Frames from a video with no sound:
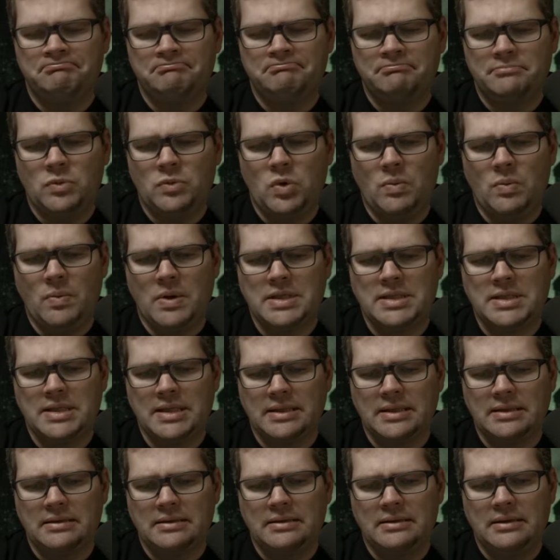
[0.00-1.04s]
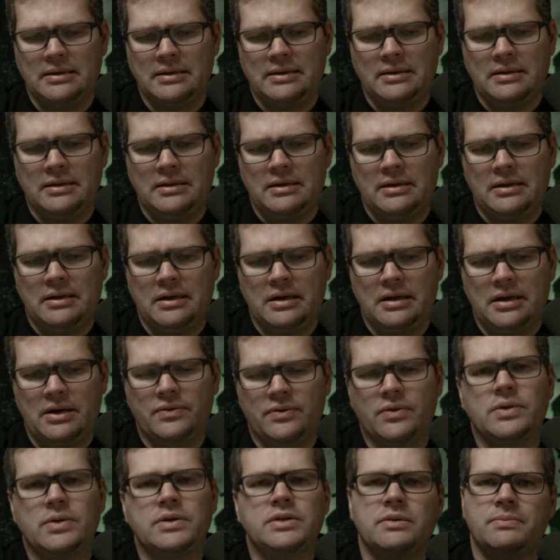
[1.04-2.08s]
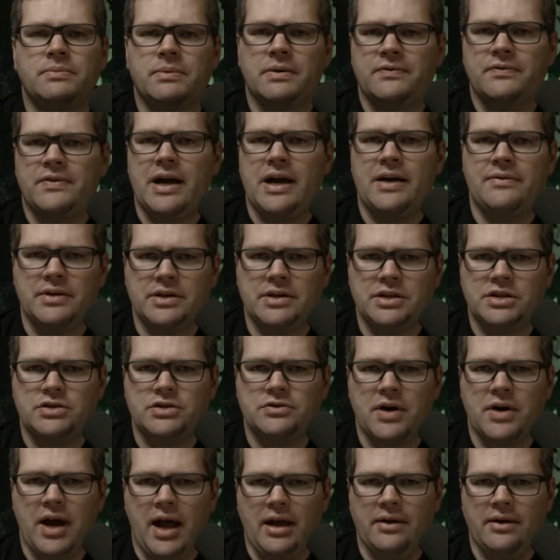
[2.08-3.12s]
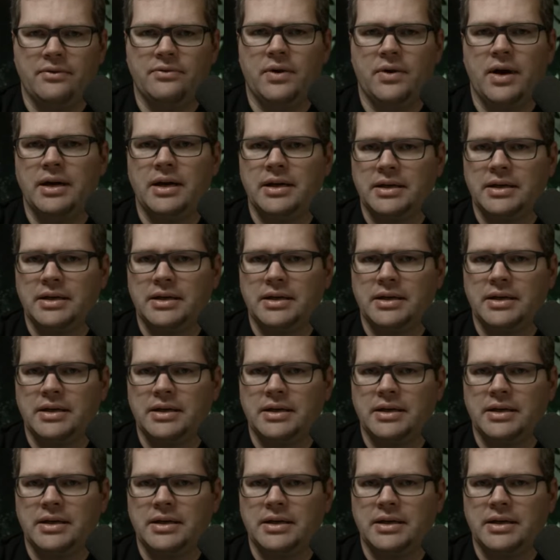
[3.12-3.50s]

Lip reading: what was it? For a 2.5-inch drive, right?